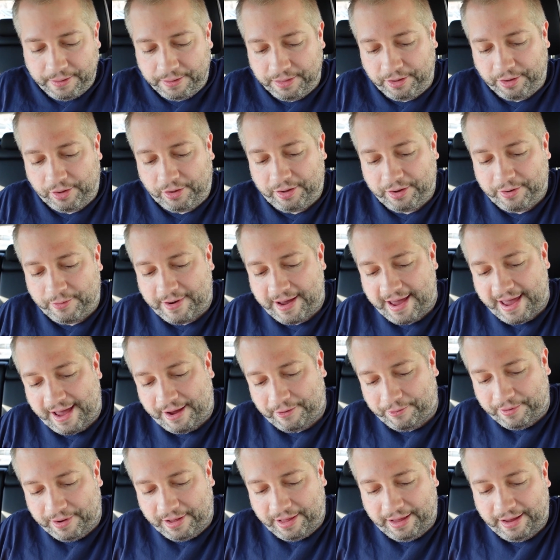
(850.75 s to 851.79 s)
The only way I
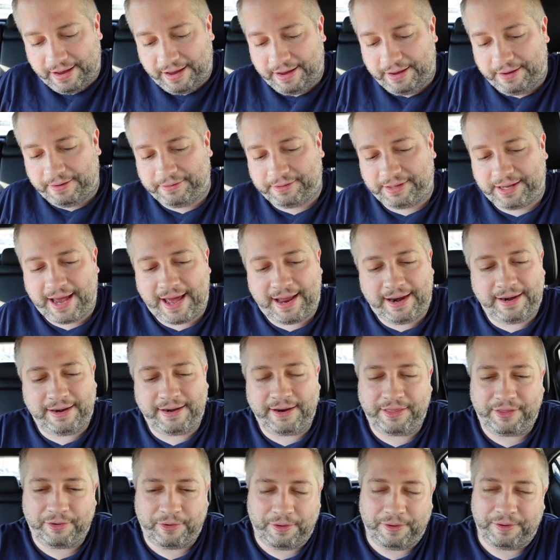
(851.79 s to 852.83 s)
really got
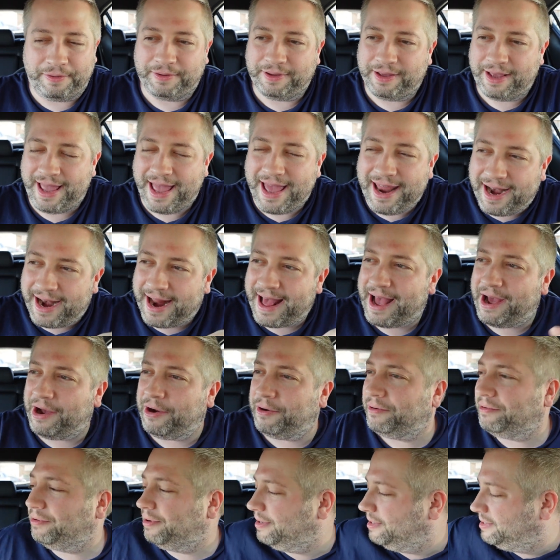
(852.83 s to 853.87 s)
into the in and
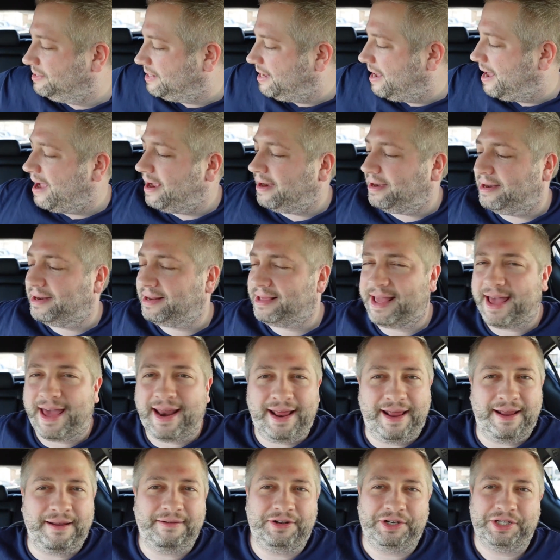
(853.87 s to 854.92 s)
out was I had to get
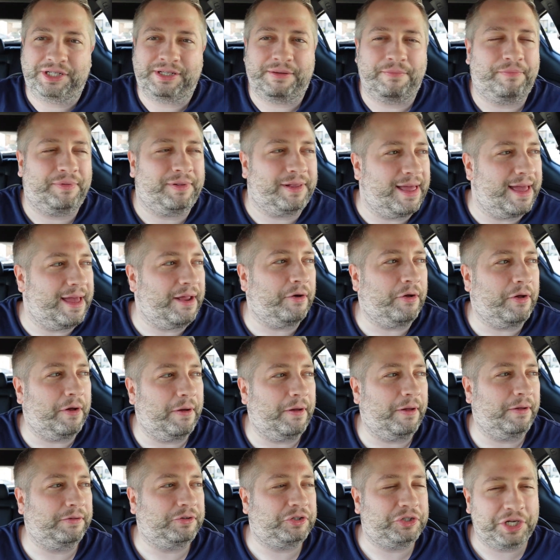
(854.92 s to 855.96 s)
it just a plain
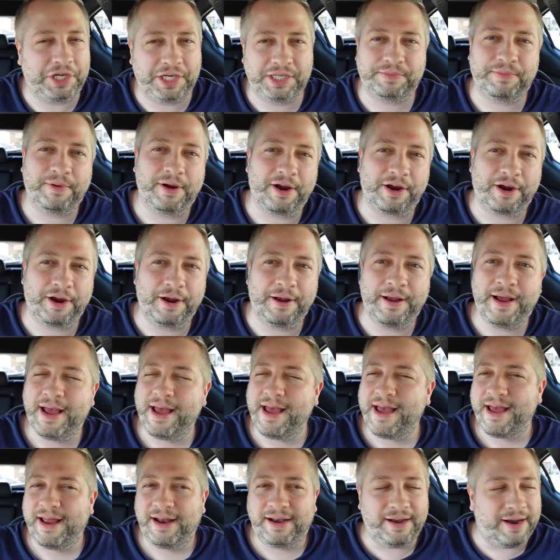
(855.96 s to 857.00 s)
old cheeseburger.
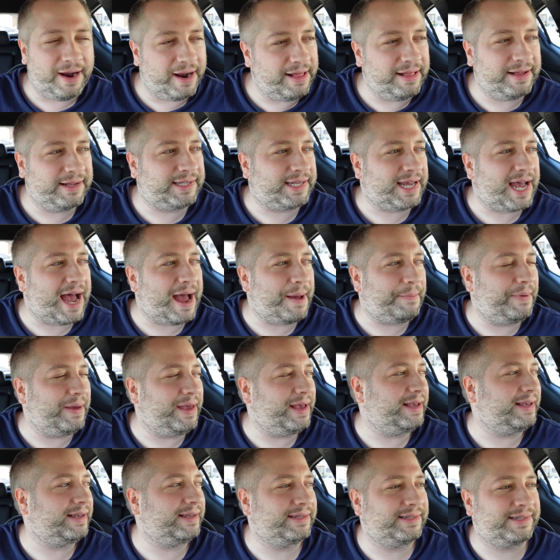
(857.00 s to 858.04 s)
None of the
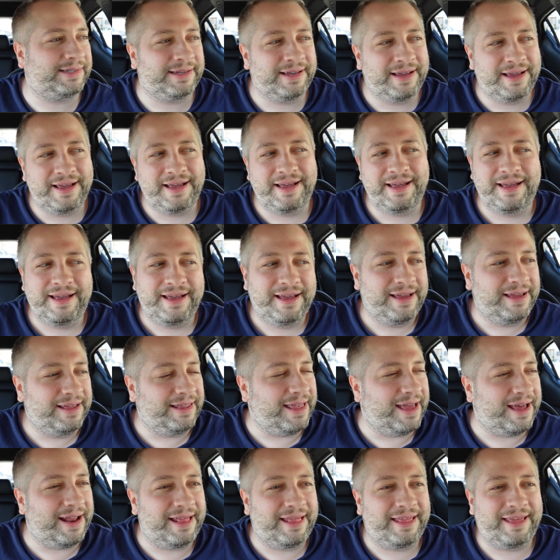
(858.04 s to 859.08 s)
toppings,
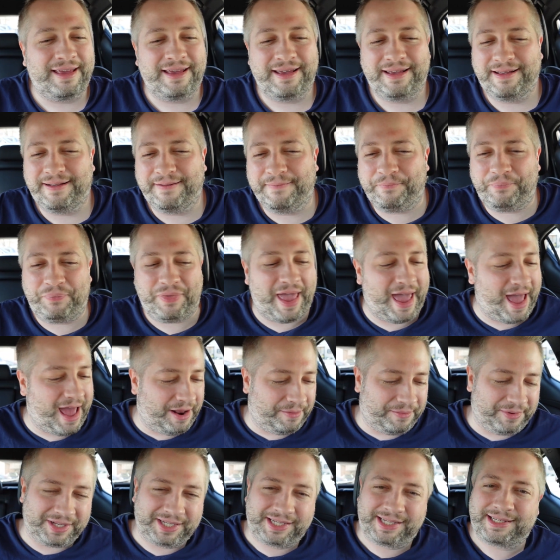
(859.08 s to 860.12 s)
none of the
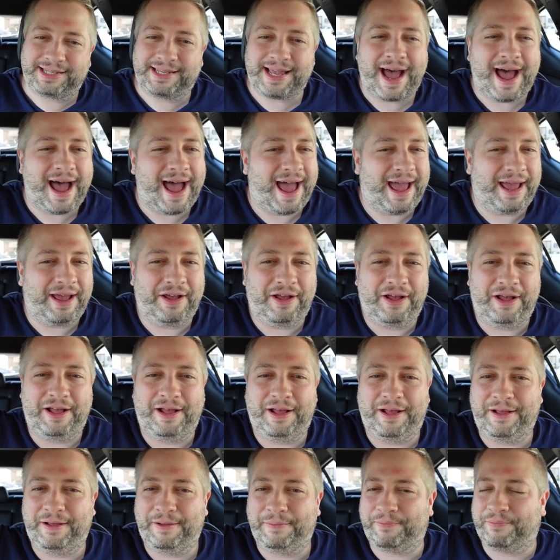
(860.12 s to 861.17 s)
animal
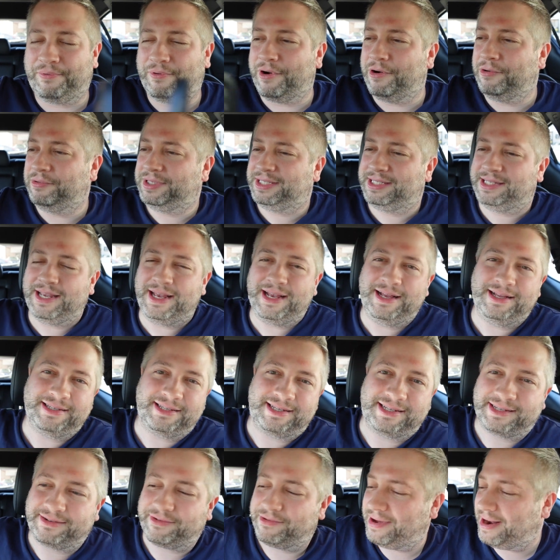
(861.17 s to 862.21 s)
style, protein,
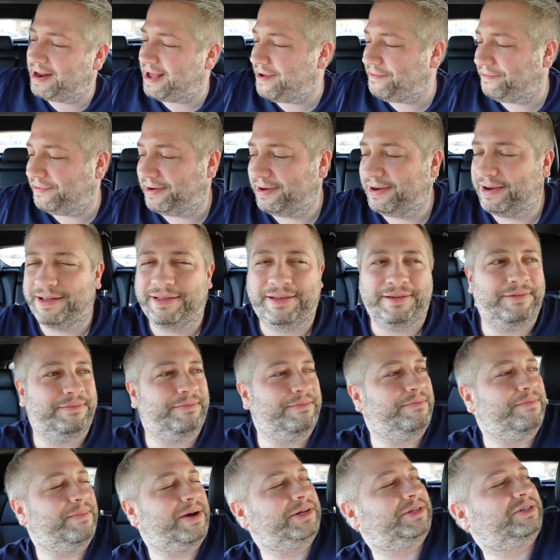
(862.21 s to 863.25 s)
whatever, the
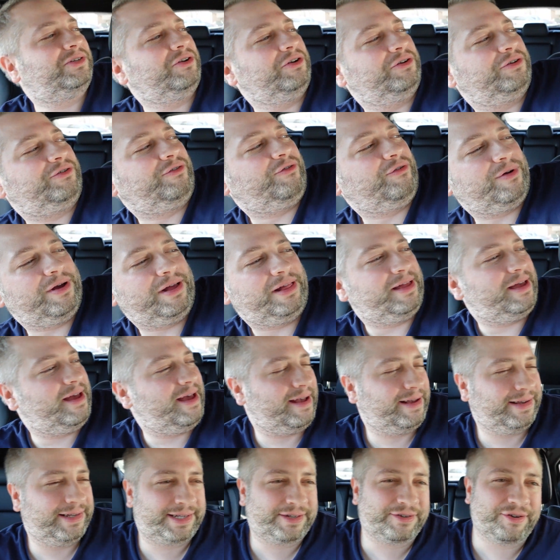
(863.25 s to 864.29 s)
mustard
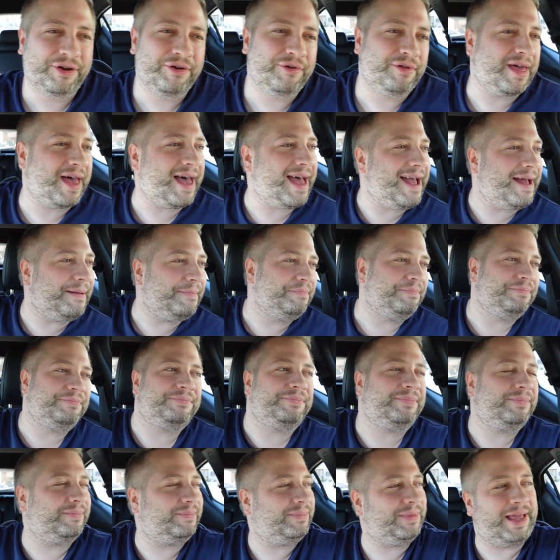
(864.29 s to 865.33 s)
grilling, screw that.
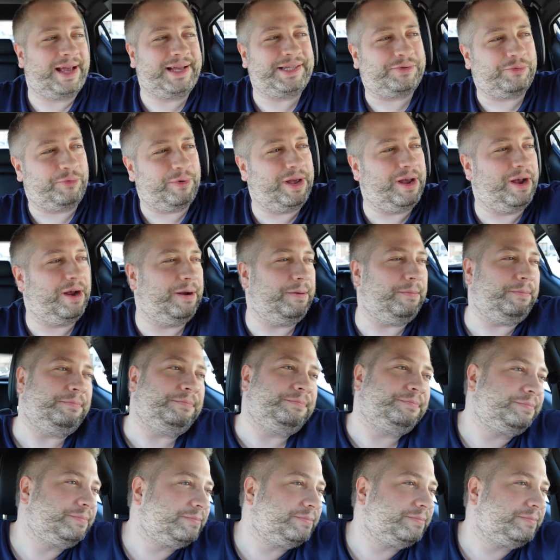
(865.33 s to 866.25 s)
That's weird.